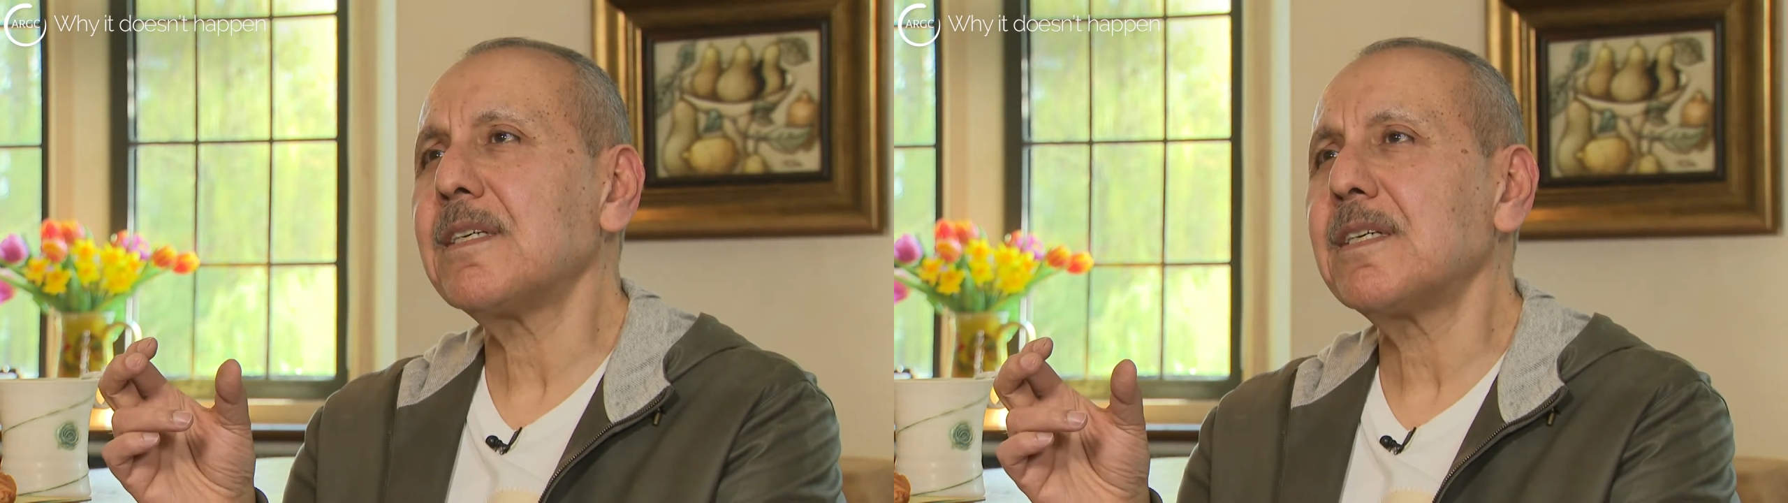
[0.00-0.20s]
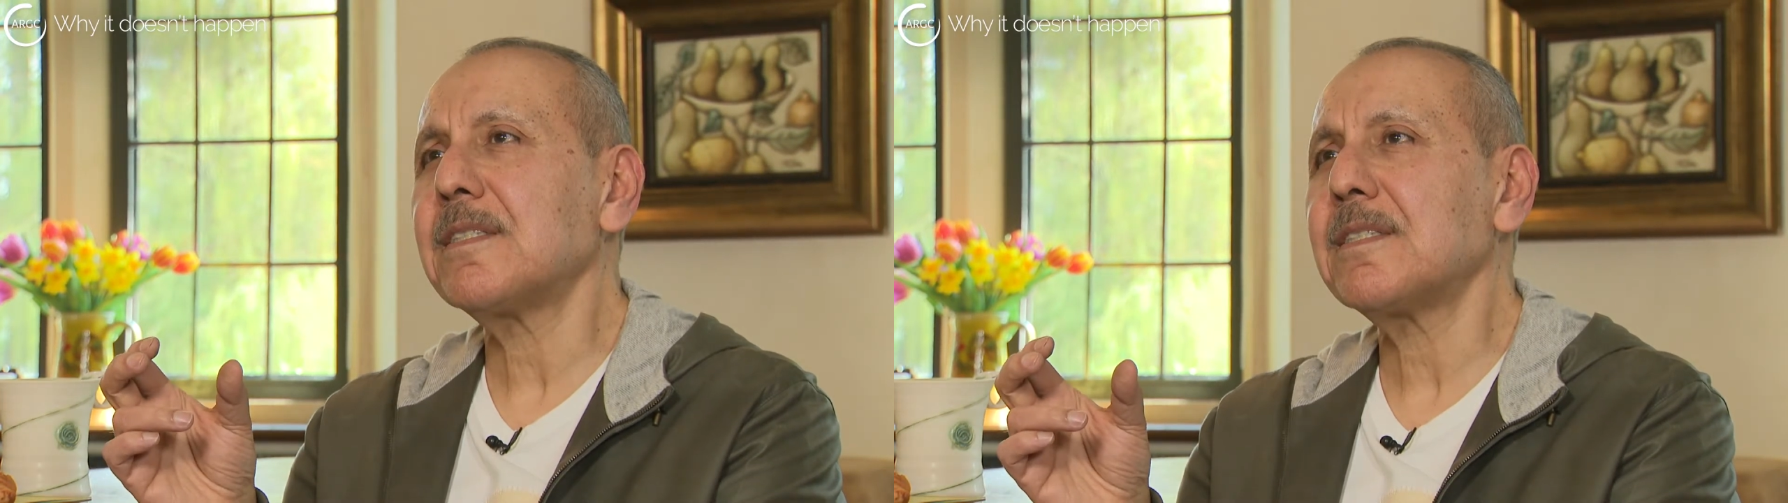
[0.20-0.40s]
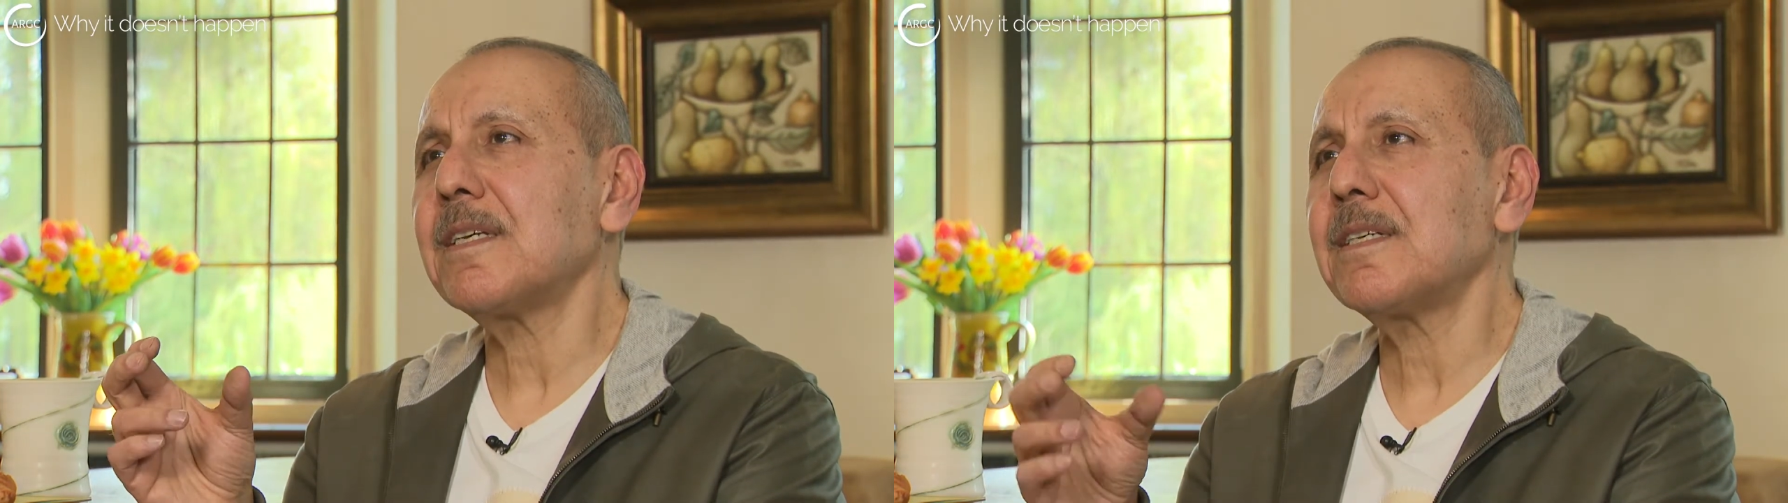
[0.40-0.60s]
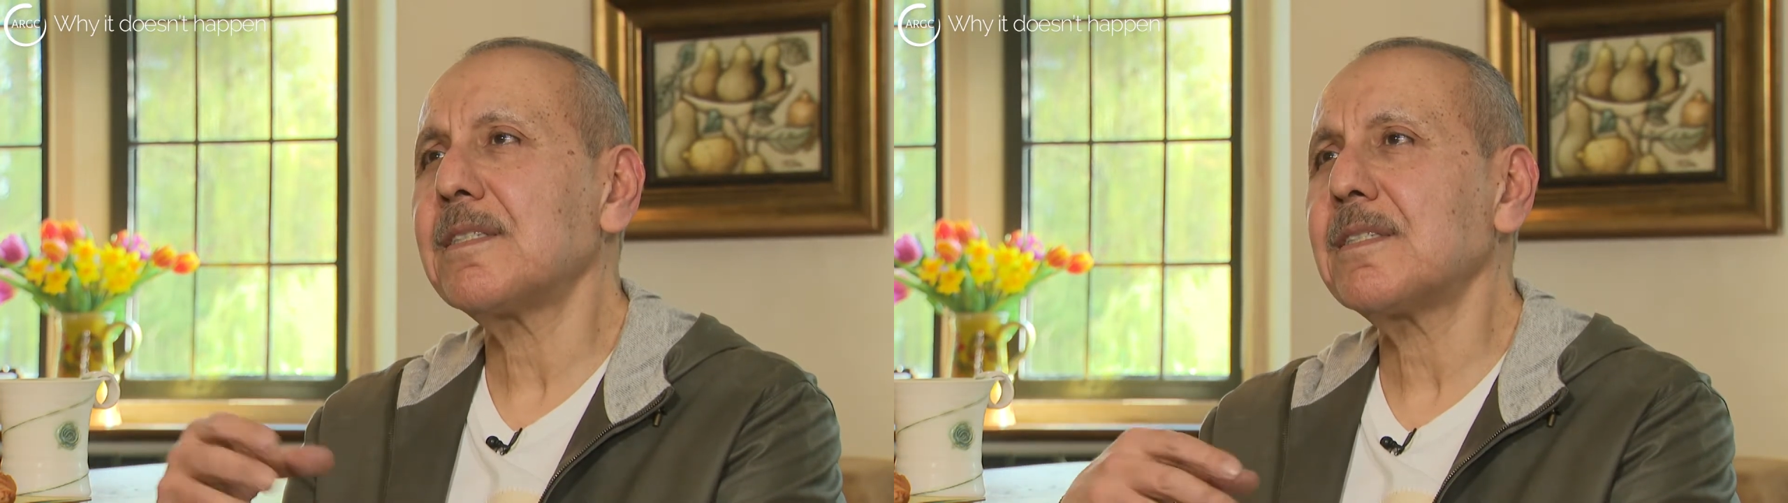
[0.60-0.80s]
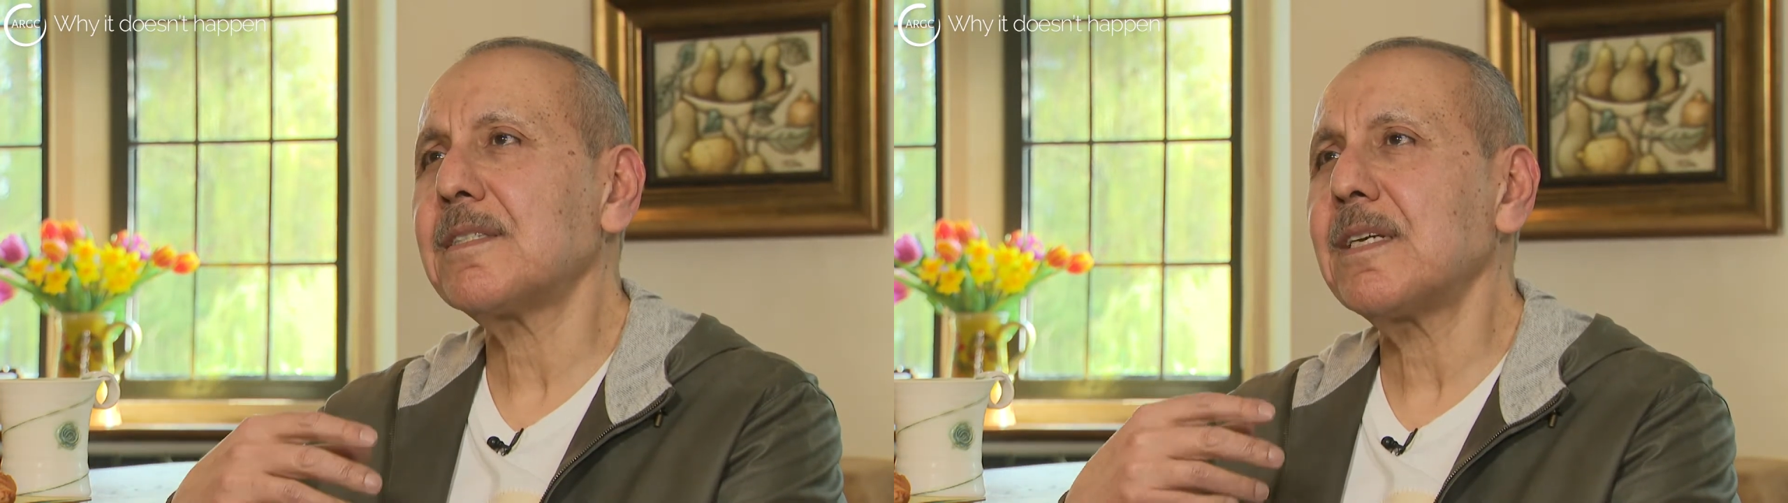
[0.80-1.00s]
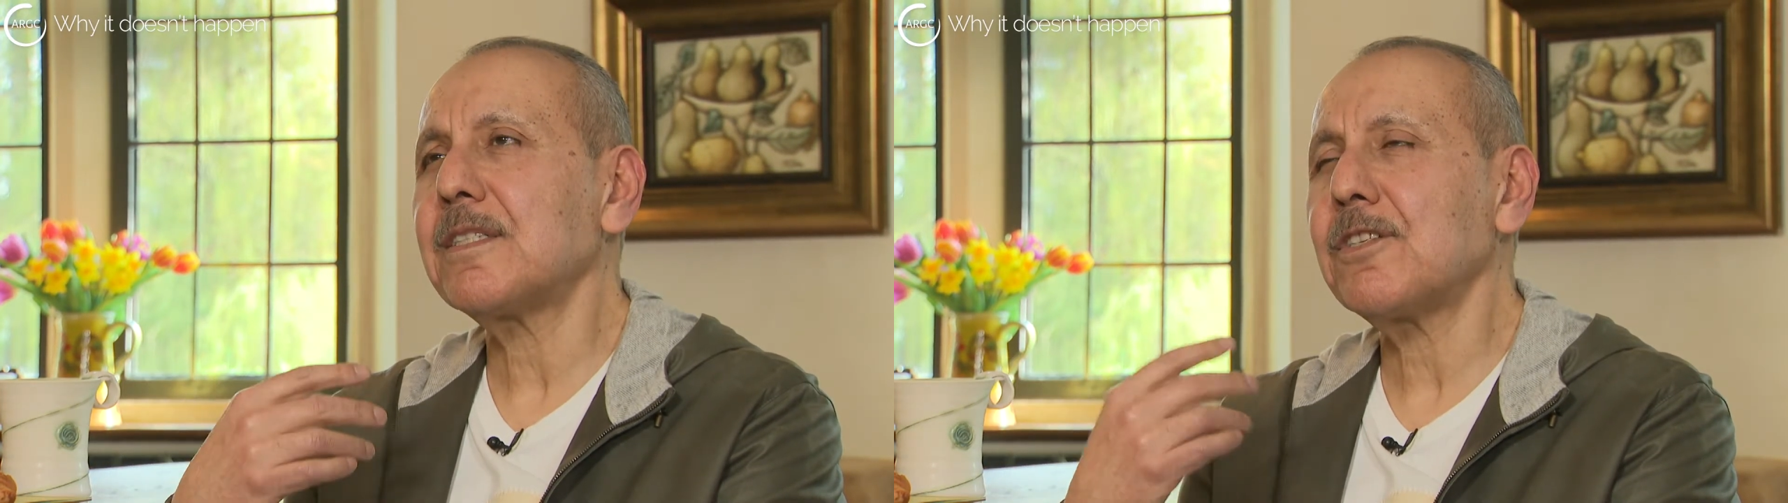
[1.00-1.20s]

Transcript: is, is, is